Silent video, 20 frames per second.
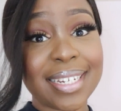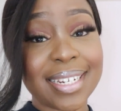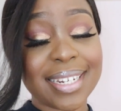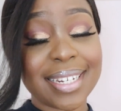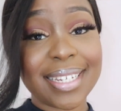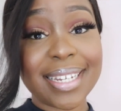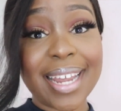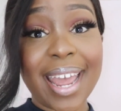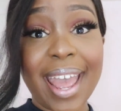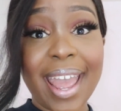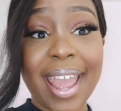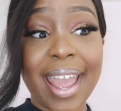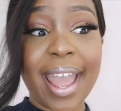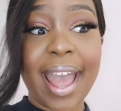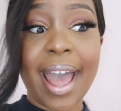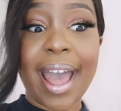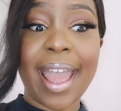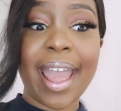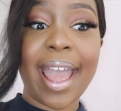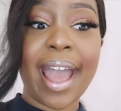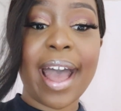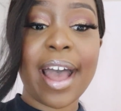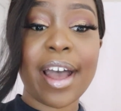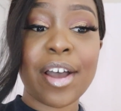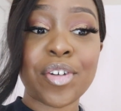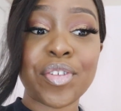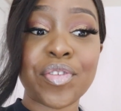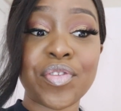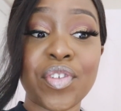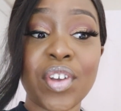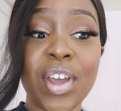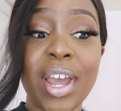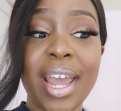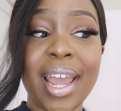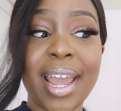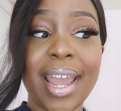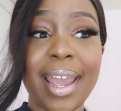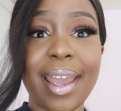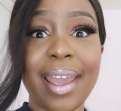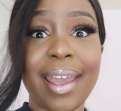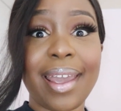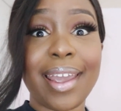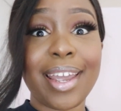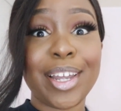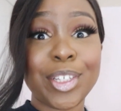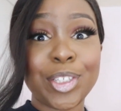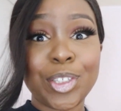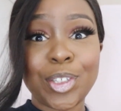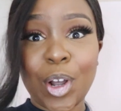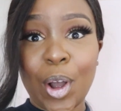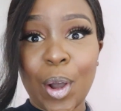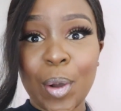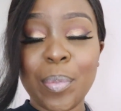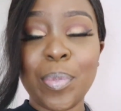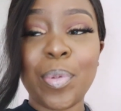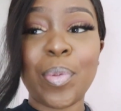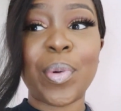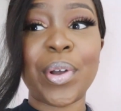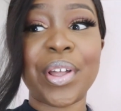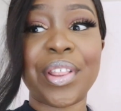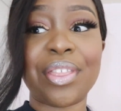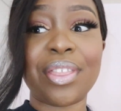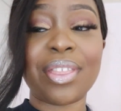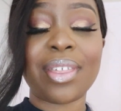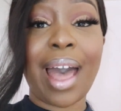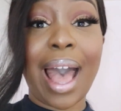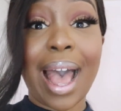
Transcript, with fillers: today I have a job with